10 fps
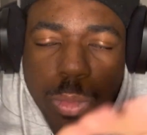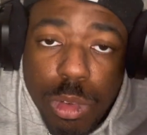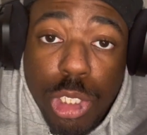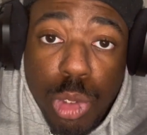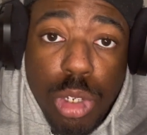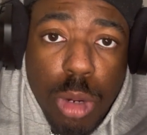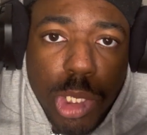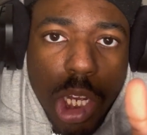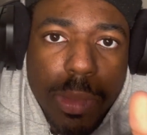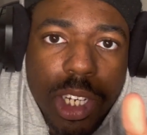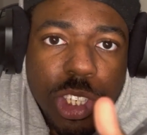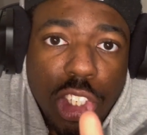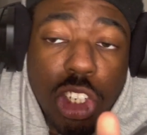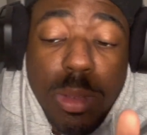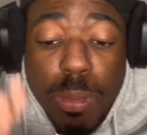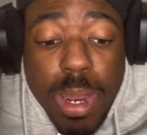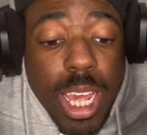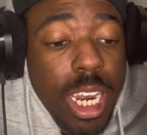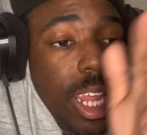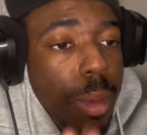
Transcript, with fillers: Zuko was talking about his sister, and then by the end of the